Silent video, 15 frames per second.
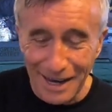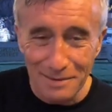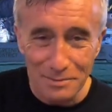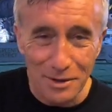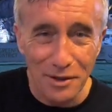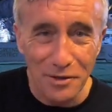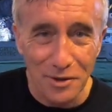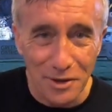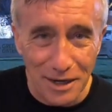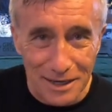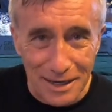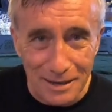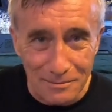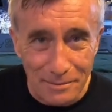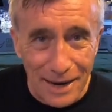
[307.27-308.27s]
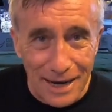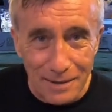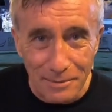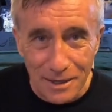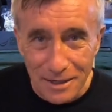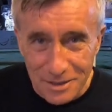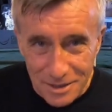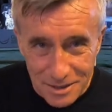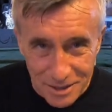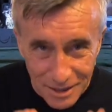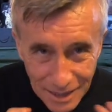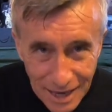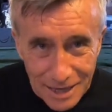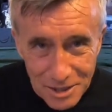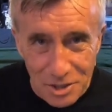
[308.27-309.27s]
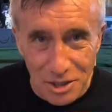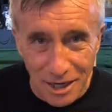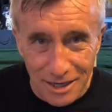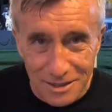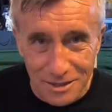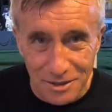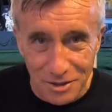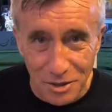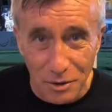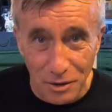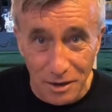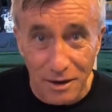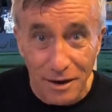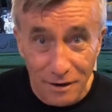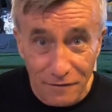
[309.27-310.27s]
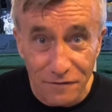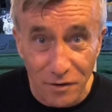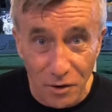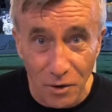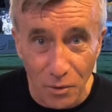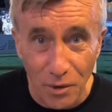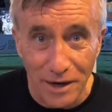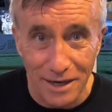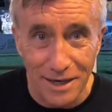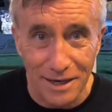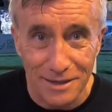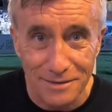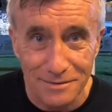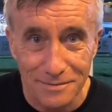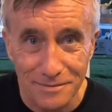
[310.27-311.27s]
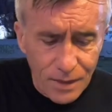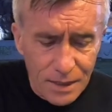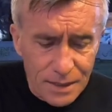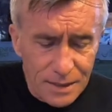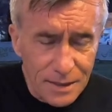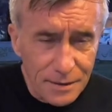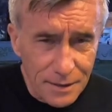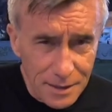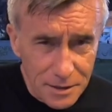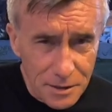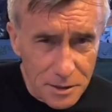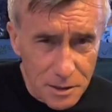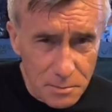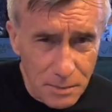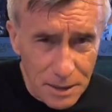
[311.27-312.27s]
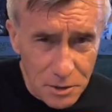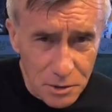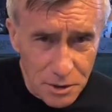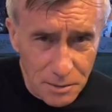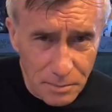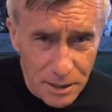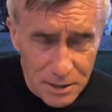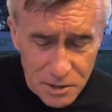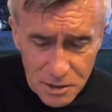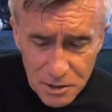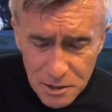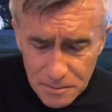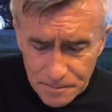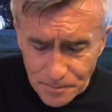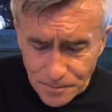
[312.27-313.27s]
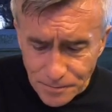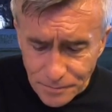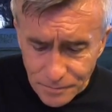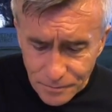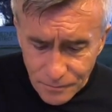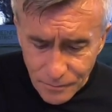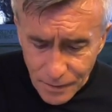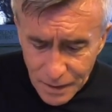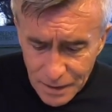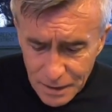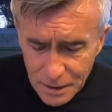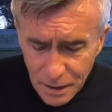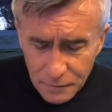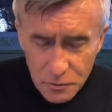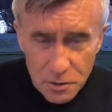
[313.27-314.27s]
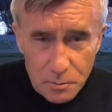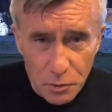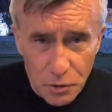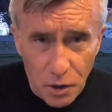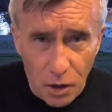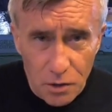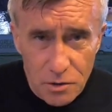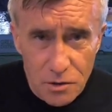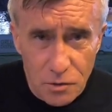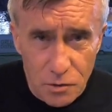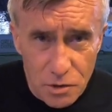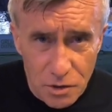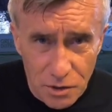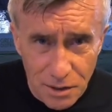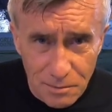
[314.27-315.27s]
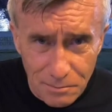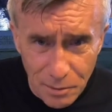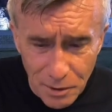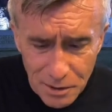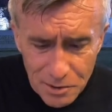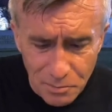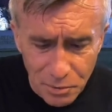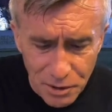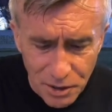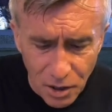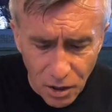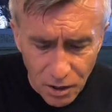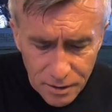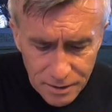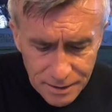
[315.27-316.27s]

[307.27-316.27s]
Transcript: But I thought I'd come back because it's the last chance to do it for a week. These are the specialty pizzas. I've just put the hot sauce on it, and boy, it's pretty hot.